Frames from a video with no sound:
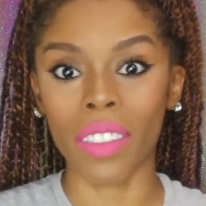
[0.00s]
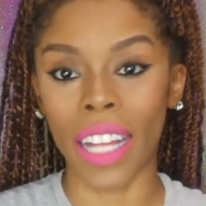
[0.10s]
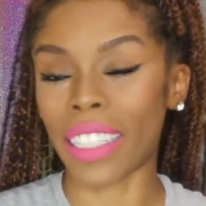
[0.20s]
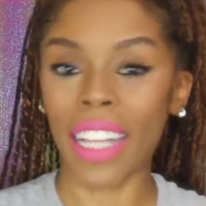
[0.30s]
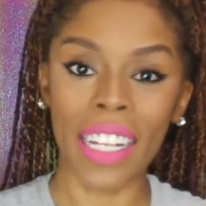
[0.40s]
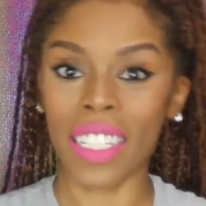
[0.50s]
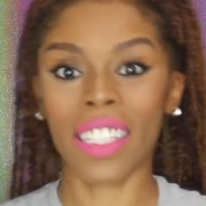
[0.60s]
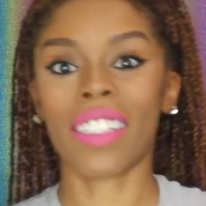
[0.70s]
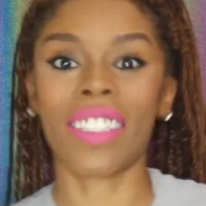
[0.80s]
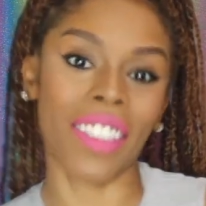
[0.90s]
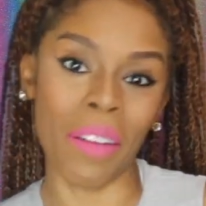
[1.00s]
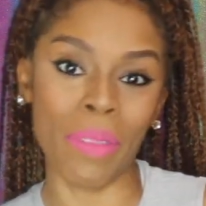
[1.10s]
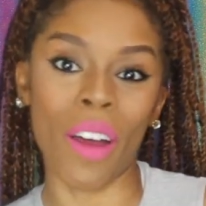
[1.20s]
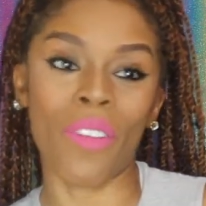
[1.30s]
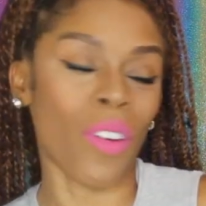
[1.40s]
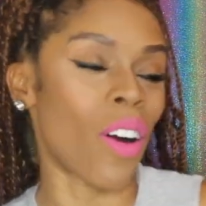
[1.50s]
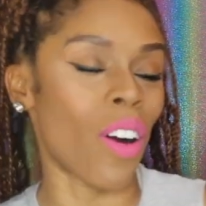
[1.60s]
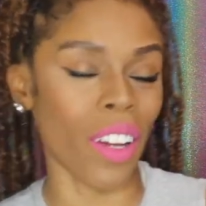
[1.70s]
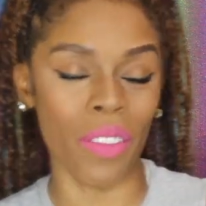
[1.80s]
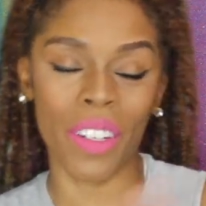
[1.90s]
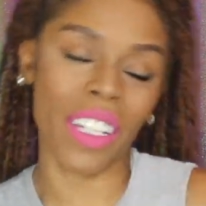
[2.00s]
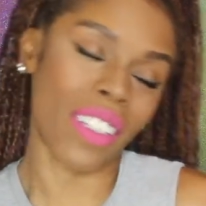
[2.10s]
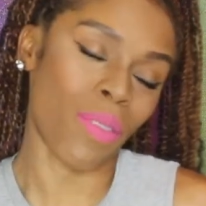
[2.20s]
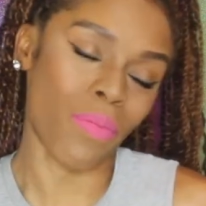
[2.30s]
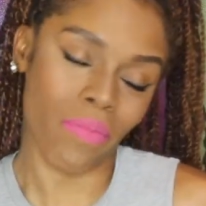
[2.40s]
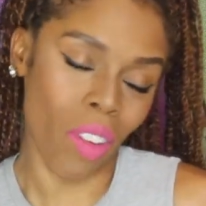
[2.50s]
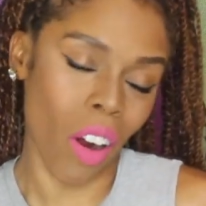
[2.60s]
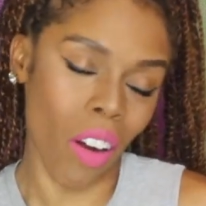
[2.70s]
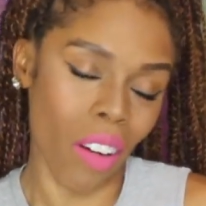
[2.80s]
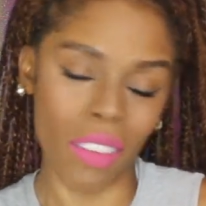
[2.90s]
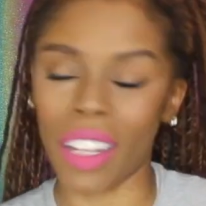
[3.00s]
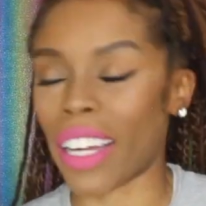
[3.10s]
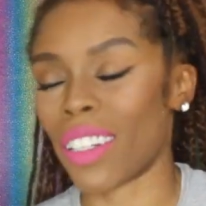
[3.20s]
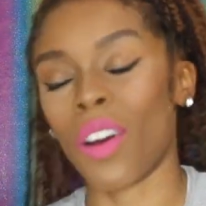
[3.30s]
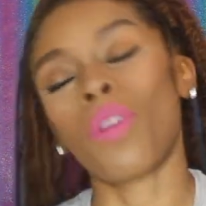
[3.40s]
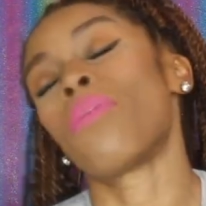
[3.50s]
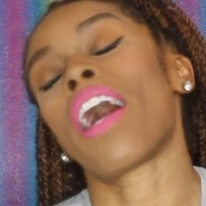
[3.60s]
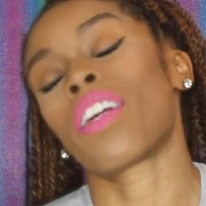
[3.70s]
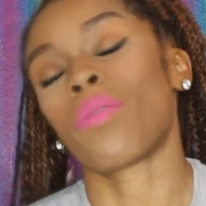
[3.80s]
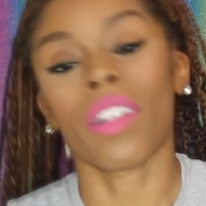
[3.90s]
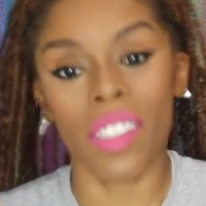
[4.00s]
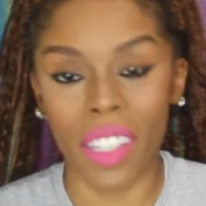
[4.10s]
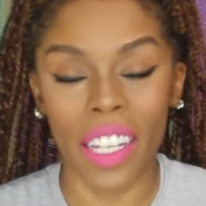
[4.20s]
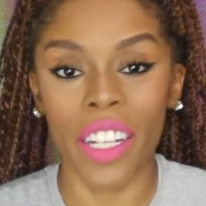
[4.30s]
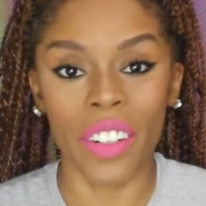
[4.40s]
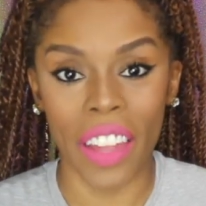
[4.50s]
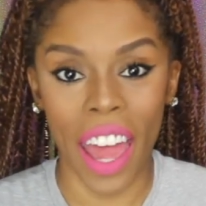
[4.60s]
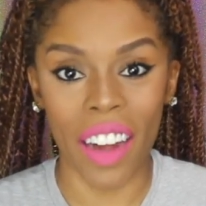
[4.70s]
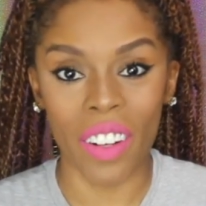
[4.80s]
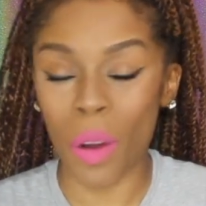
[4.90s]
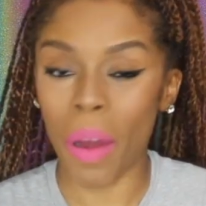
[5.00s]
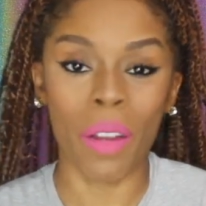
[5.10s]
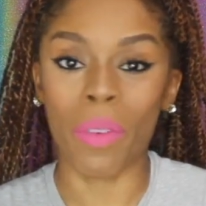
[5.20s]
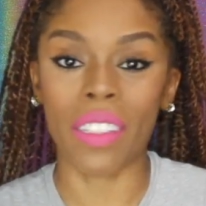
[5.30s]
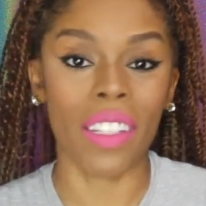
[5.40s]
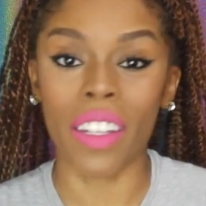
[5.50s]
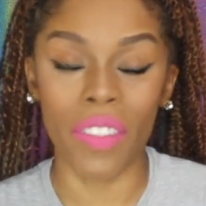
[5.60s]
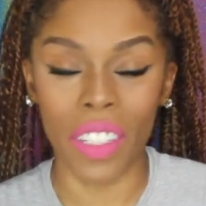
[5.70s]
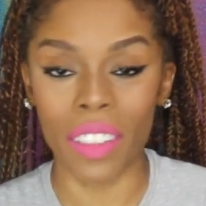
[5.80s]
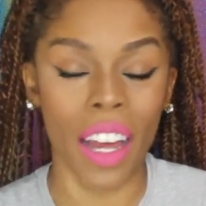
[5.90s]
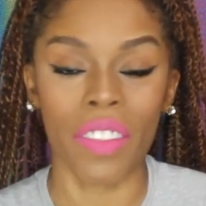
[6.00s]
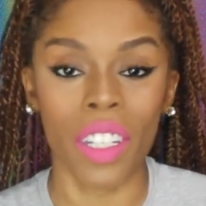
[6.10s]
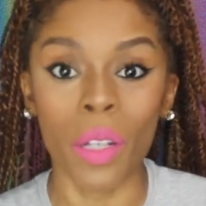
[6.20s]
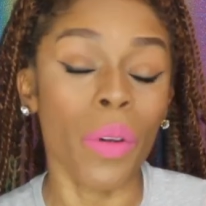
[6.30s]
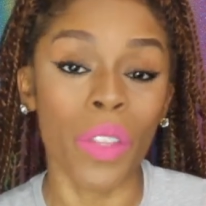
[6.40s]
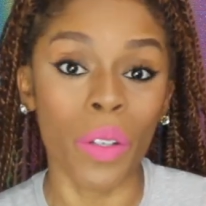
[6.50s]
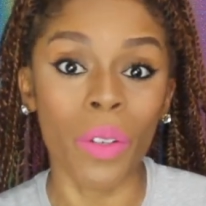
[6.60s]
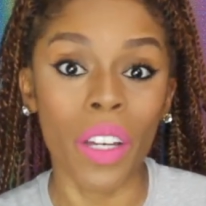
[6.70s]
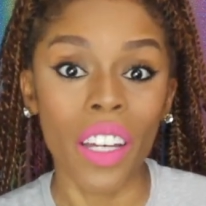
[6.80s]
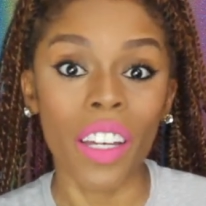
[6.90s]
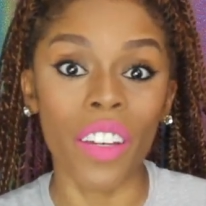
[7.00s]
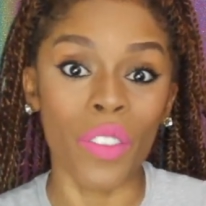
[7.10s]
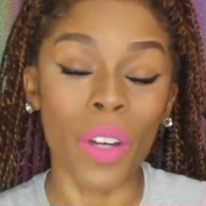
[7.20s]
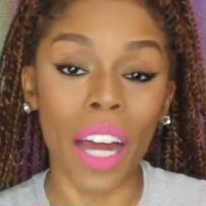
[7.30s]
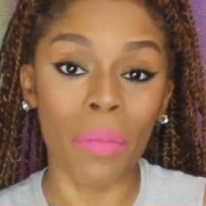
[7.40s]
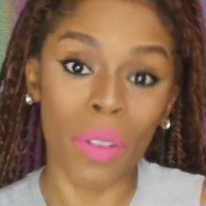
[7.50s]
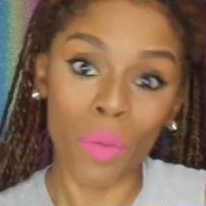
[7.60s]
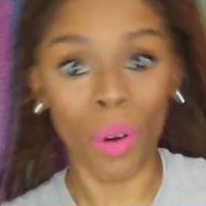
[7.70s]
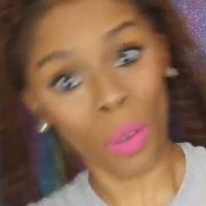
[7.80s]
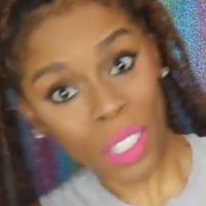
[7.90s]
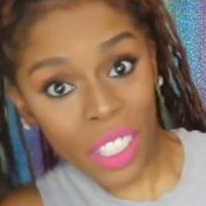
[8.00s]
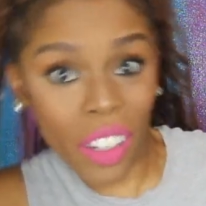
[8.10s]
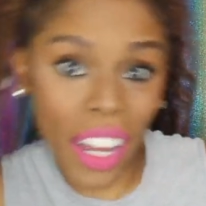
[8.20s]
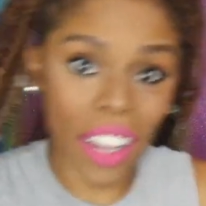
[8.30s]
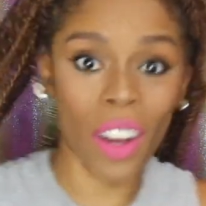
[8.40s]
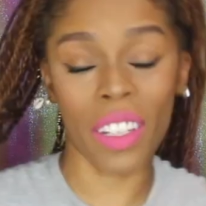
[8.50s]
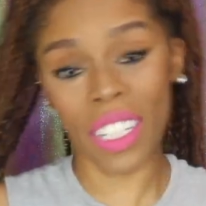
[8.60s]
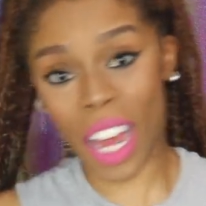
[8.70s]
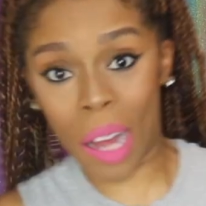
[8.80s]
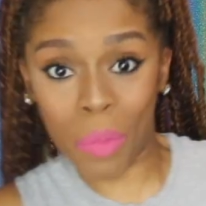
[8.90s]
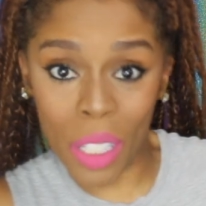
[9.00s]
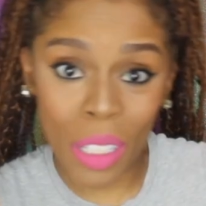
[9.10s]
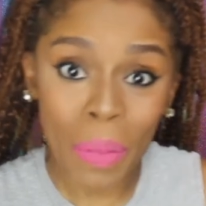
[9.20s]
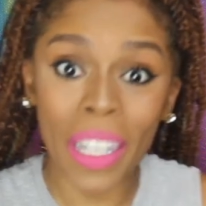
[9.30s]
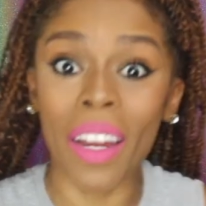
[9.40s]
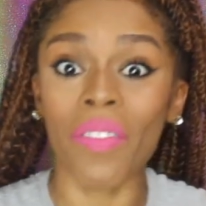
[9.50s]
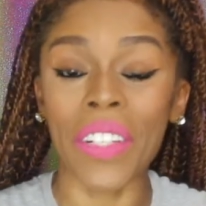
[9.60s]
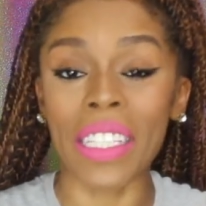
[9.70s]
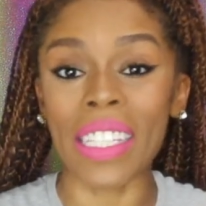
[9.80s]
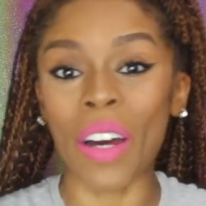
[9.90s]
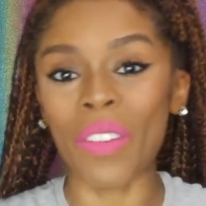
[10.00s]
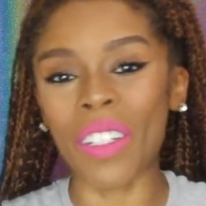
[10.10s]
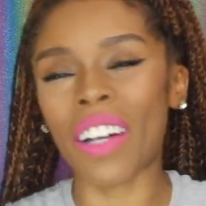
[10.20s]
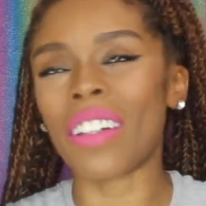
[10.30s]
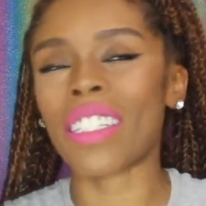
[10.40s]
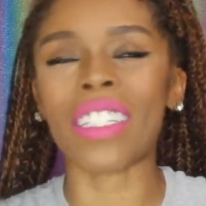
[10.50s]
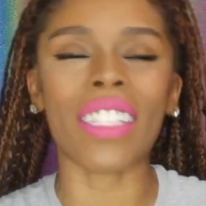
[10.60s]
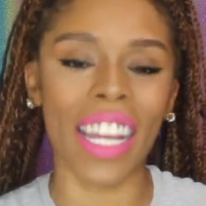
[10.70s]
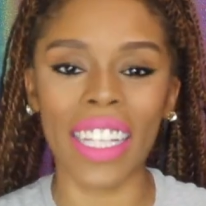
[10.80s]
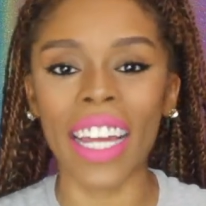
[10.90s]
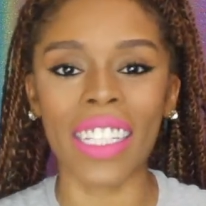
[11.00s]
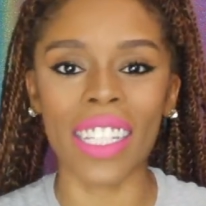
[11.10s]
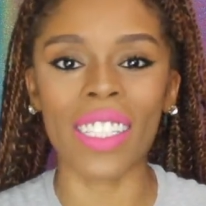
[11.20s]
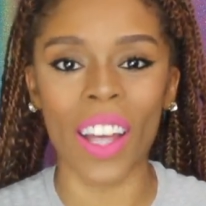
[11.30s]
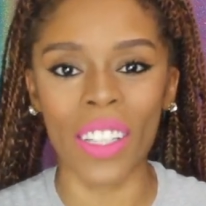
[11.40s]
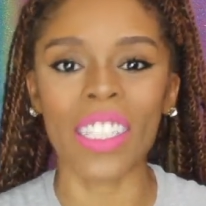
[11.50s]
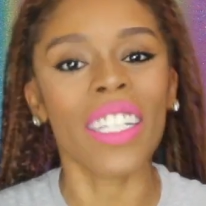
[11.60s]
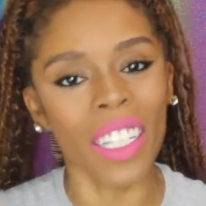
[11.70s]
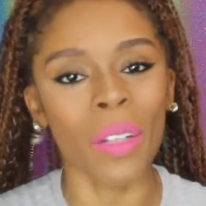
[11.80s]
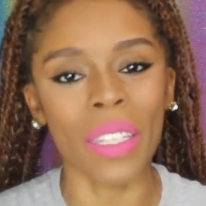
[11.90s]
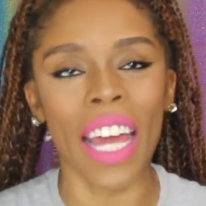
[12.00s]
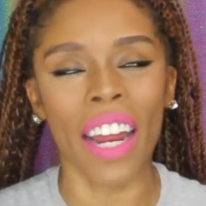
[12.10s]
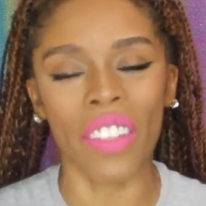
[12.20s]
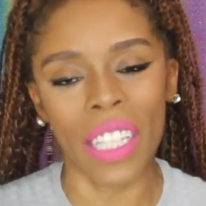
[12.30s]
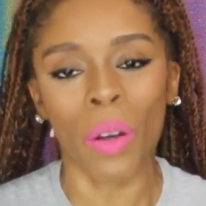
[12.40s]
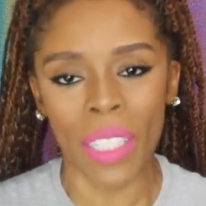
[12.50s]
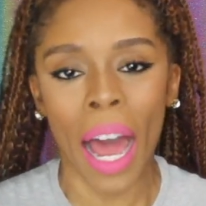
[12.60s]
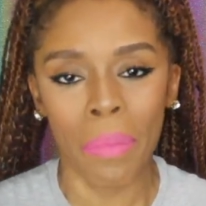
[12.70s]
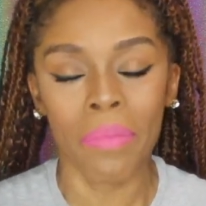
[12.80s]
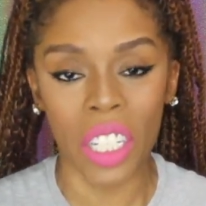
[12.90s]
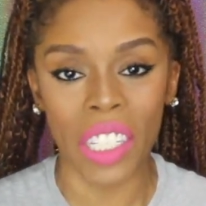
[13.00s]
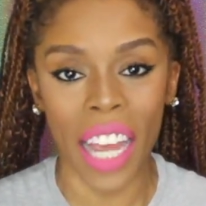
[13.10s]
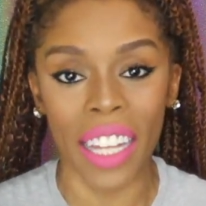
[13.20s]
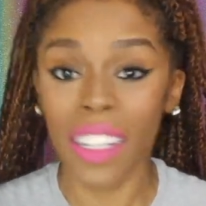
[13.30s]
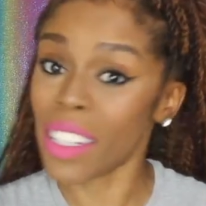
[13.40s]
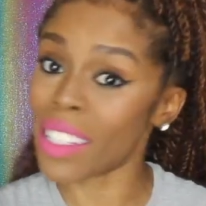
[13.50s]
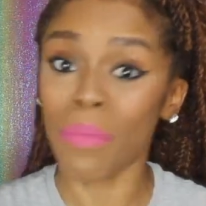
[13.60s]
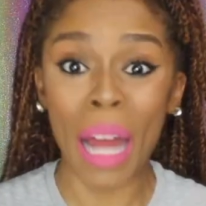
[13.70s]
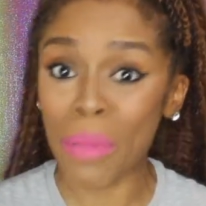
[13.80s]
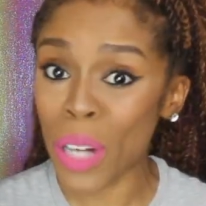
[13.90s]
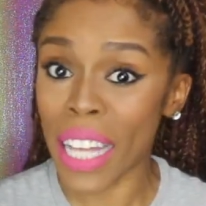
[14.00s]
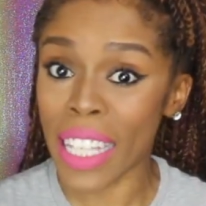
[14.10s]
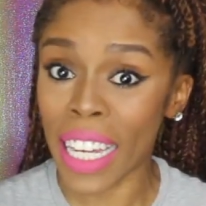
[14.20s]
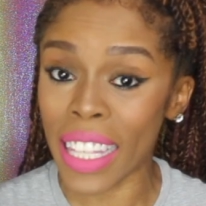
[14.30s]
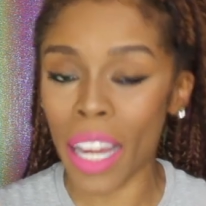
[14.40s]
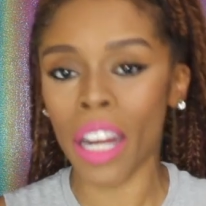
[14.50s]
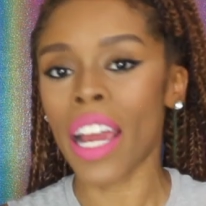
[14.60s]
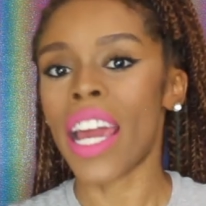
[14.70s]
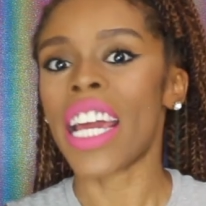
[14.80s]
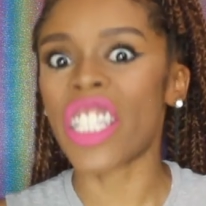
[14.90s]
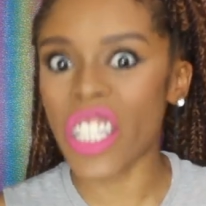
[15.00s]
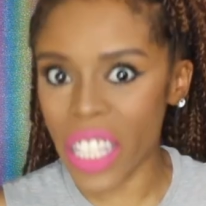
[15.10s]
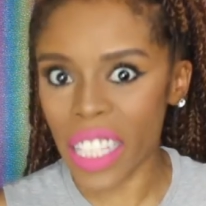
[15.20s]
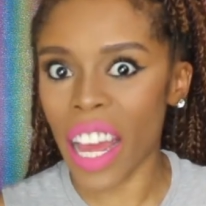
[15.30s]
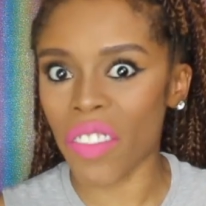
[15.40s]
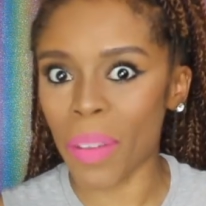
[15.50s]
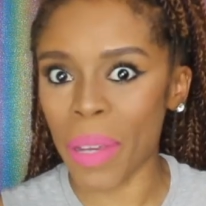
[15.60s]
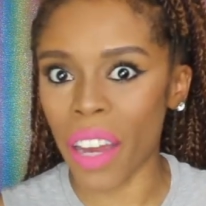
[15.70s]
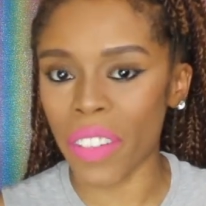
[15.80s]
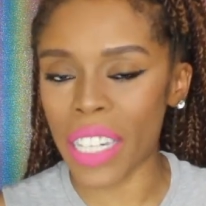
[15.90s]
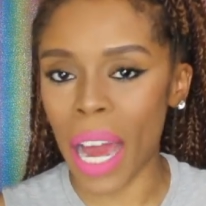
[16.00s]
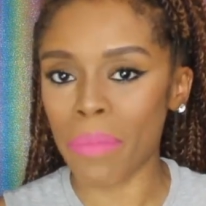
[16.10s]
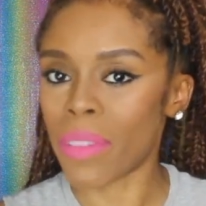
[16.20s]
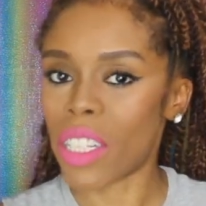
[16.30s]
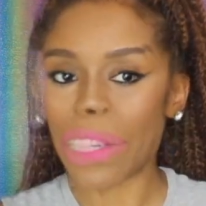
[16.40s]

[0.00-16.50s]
Like, that just comes off wrong. It reads wrong. Like, nobody wants to hear that. Nobody wants to even have to deal with you if you gotta be rolling your neck all the time when you're speaking up for yourself. You know, it's just like, that gets exhausting dealing with that every single time. I'm just saying. Sometimes you gotta take it there. It just doesn't have to be every time.